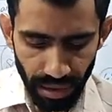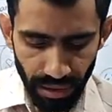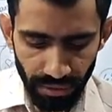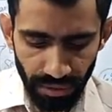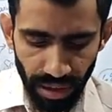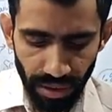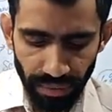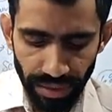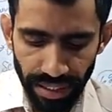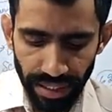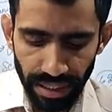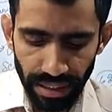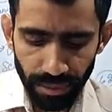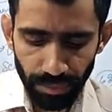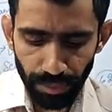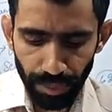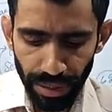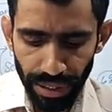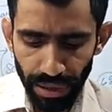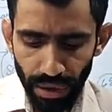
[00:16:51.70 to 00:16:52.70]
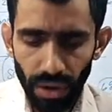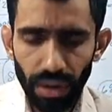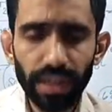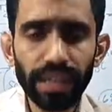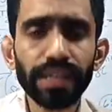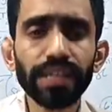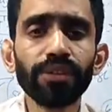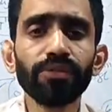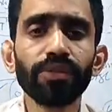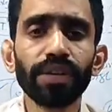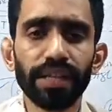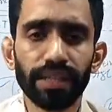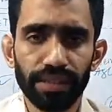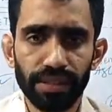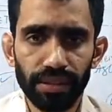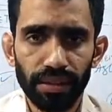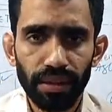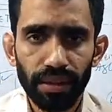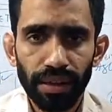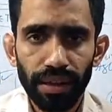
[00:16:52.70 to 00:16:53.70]
We have taken prerogative rights.
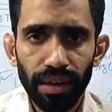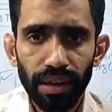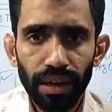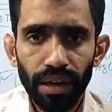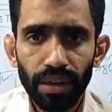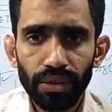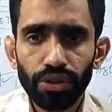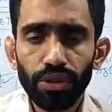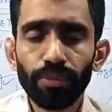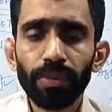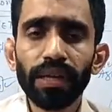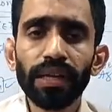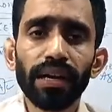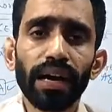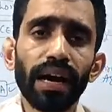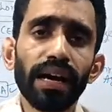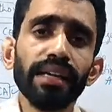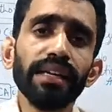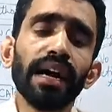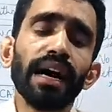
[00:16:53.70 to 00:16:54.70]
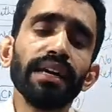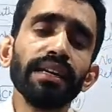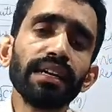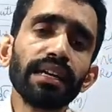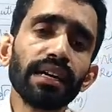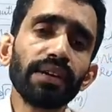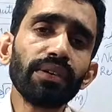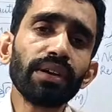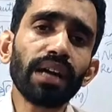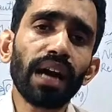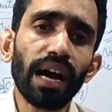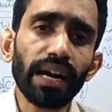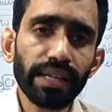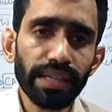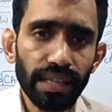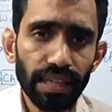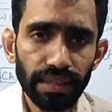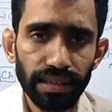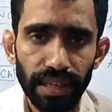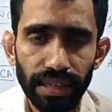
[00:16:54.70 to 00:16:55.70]
So under our
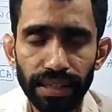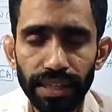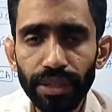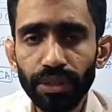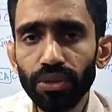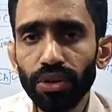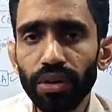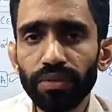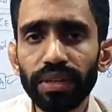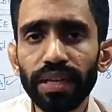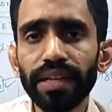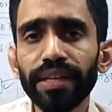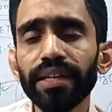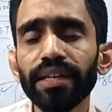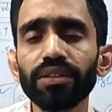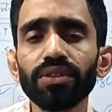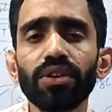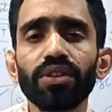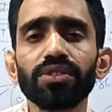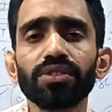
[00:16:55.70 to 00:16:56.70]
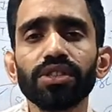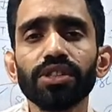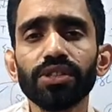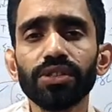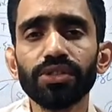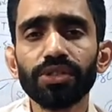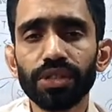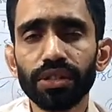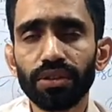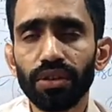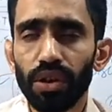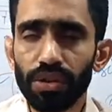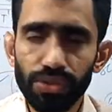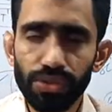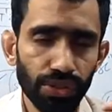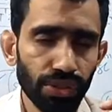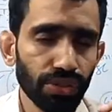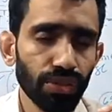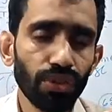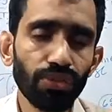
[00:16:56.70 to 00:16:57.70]
article 32 of the Indian
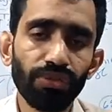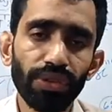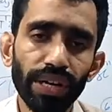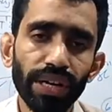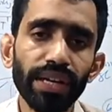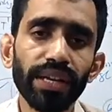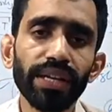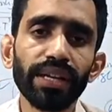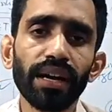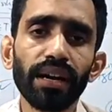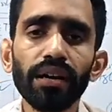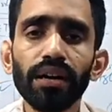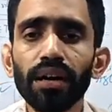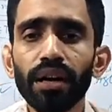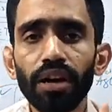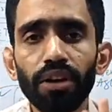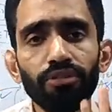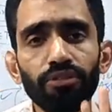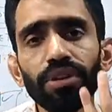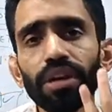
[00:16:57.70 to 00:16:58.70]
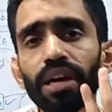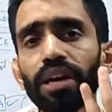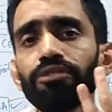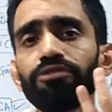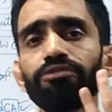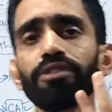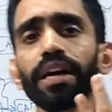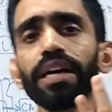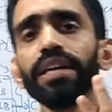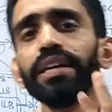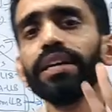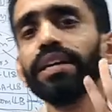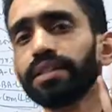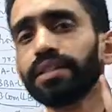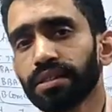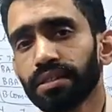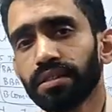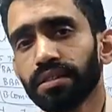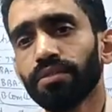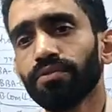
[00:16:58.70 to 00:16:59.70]
Constitution of India, we have 5 rights.
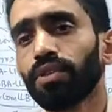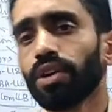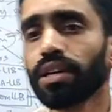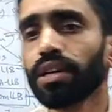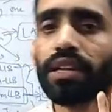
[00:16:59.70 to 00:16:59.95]
What